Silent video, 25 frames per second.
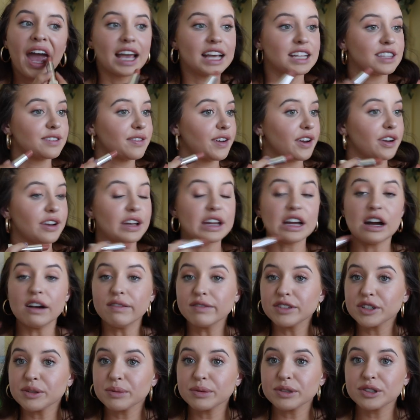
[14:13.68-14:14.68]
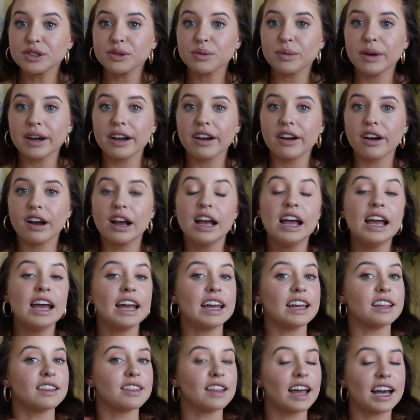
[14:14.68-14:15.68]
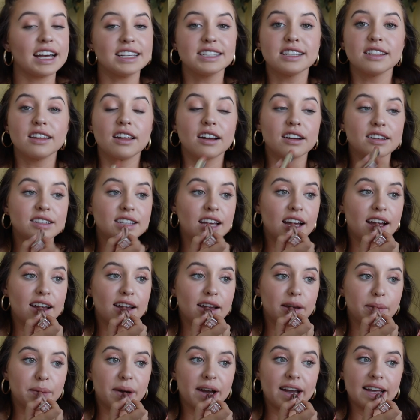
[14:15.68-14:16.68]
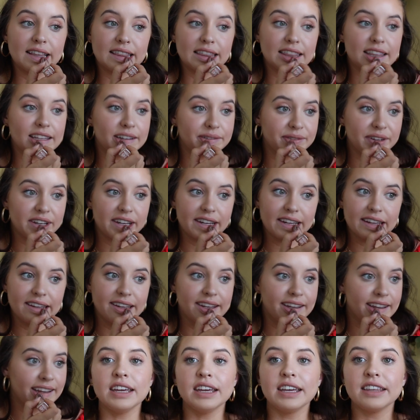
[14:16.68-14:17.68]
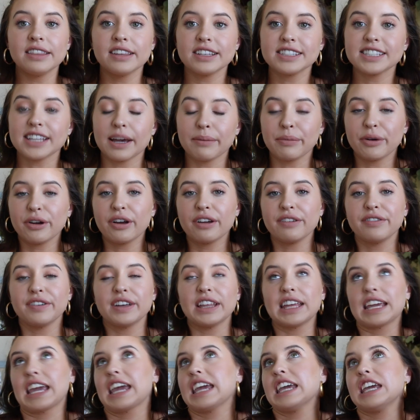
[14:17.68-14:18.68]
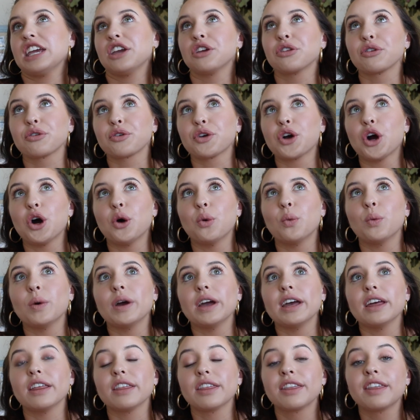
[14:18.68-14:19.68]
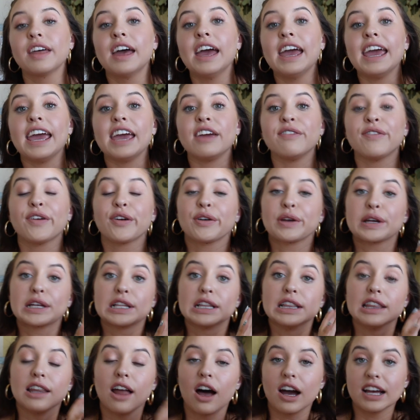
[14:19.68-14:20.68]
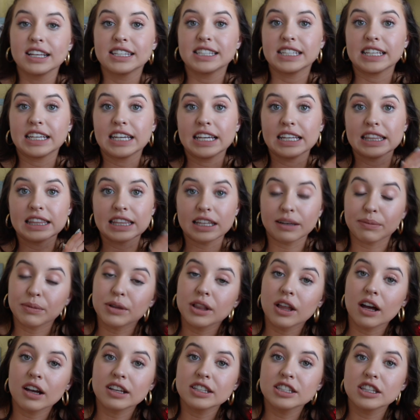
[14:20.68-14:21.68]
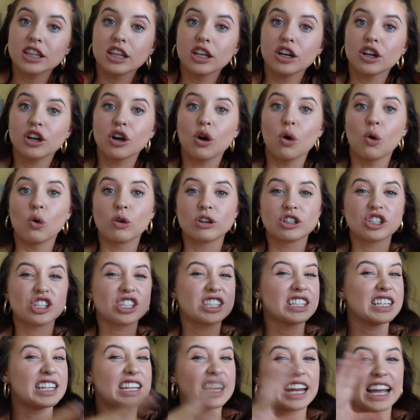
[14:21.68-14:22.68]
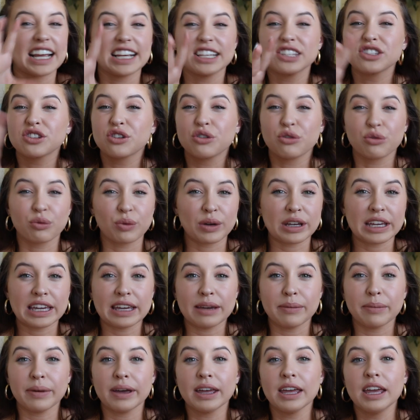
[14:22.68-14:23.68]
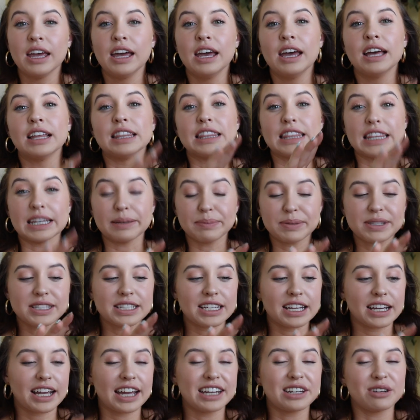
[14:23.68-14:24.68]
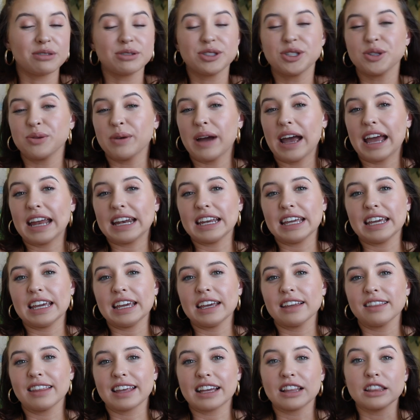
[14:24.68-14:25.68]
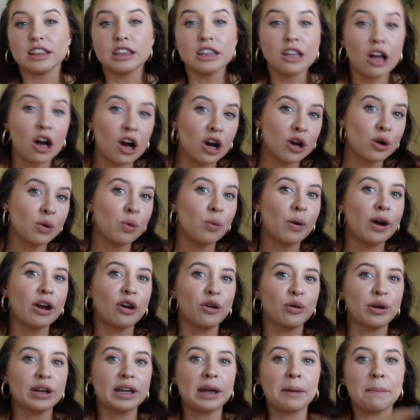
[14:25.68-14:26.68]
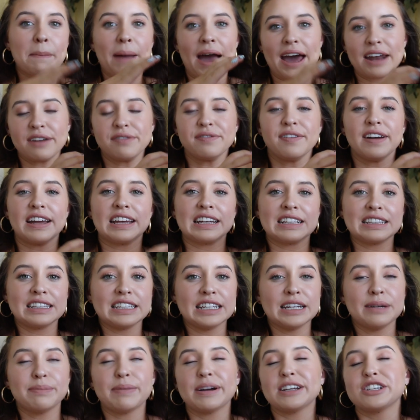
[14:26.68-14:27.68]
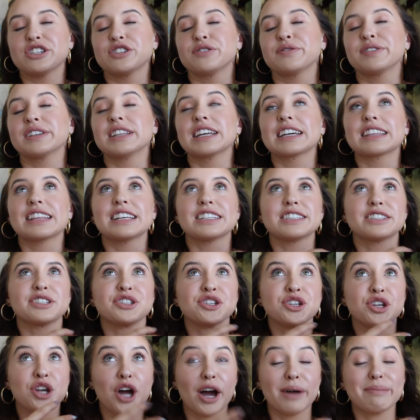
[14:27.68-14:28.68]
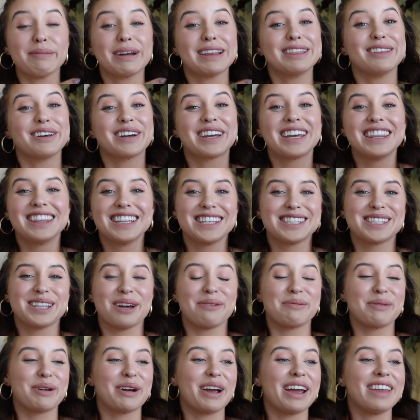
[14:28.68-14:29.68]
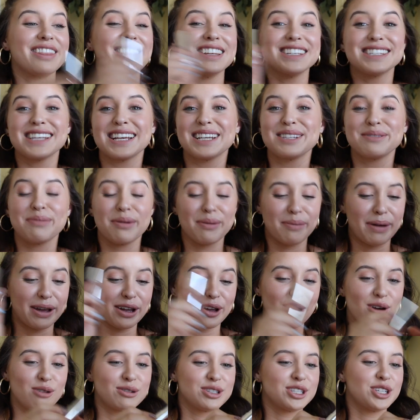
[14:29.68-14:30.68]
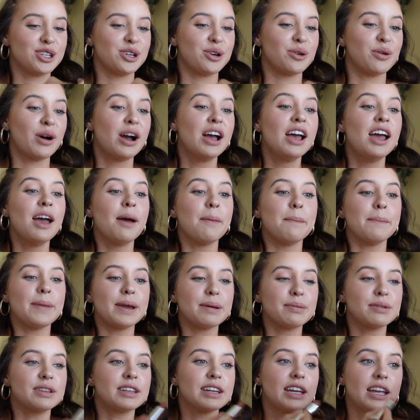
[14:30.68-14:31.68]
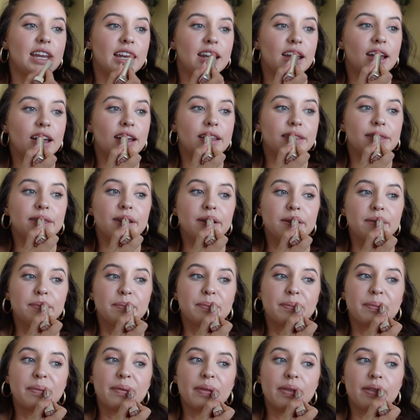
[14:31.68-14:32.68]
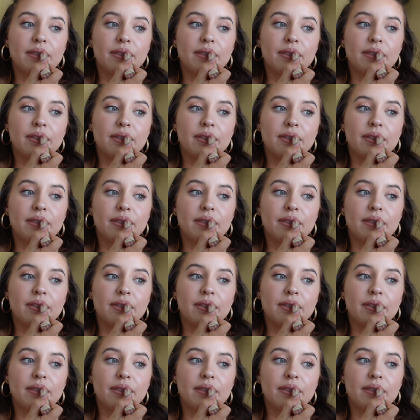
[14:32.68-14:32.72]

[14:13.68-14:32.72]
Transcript: It's very comfortable to wear. It lasts a long time. I love it. In the summer, I feel like I either go with a very glossy lip gloss look or just a nice cream lipstick. I don't do any like long wearing mattifying lip. I just feel like that's not my look in the summer, and this has been my go-to. Maybelline, their